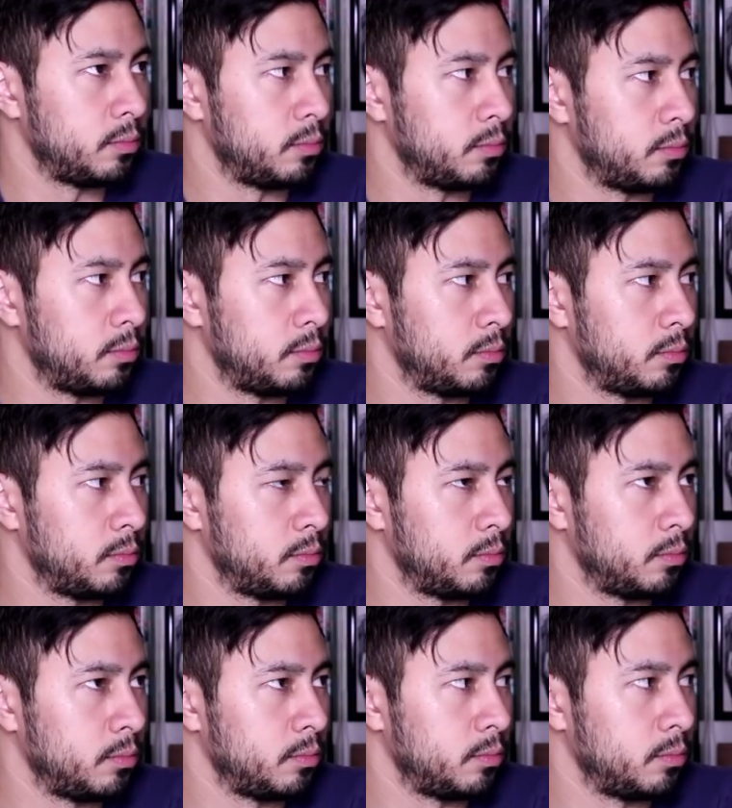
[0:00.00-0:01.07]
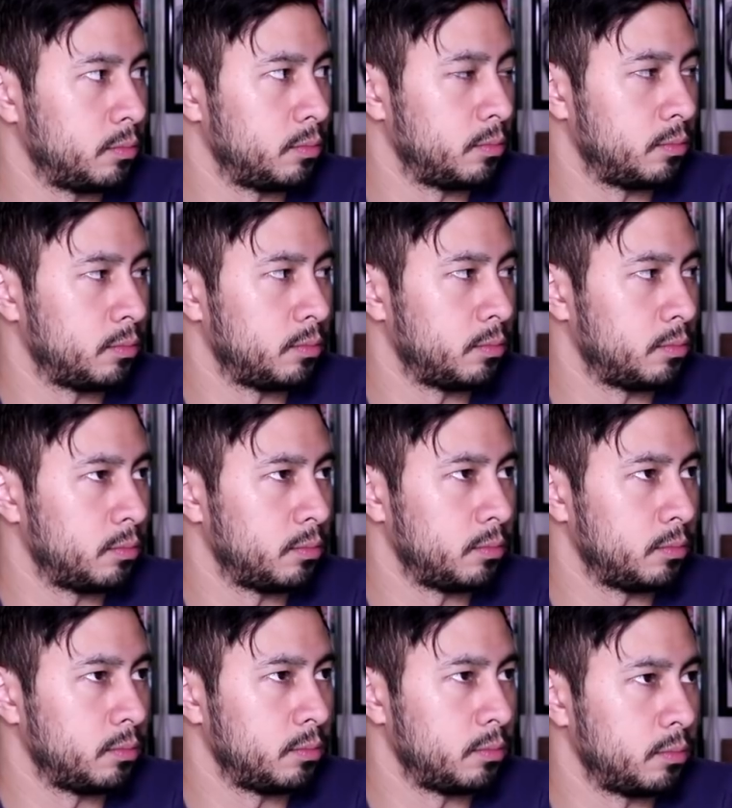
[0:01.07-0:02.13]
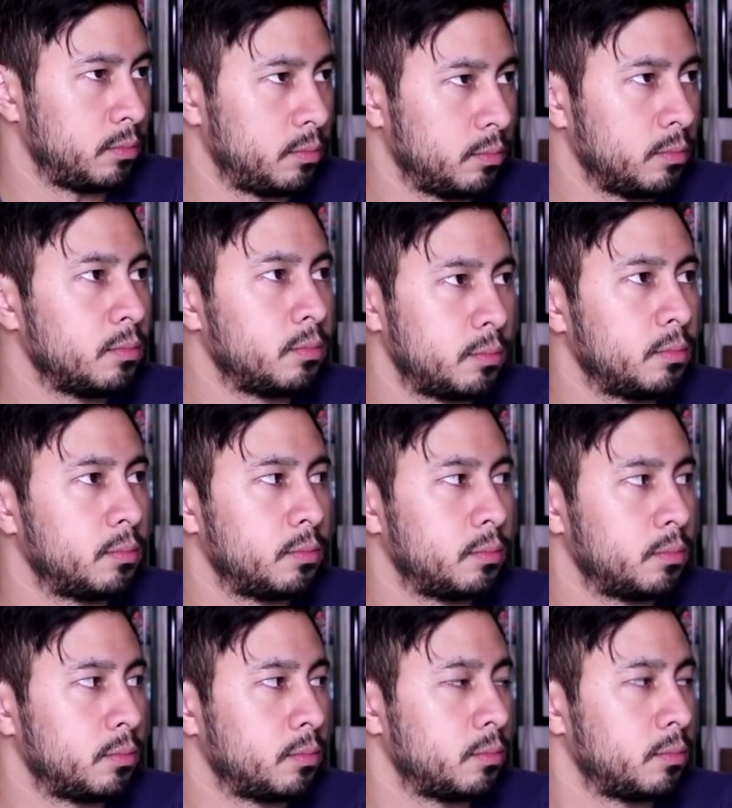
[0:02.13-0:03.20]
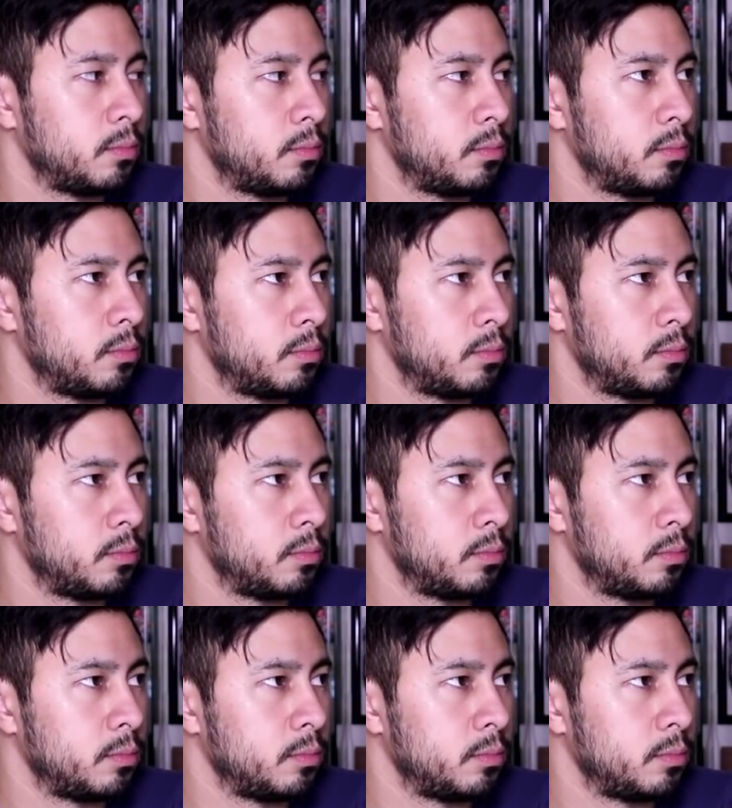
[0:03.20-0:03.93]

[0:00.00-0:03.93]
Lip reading: [no speech]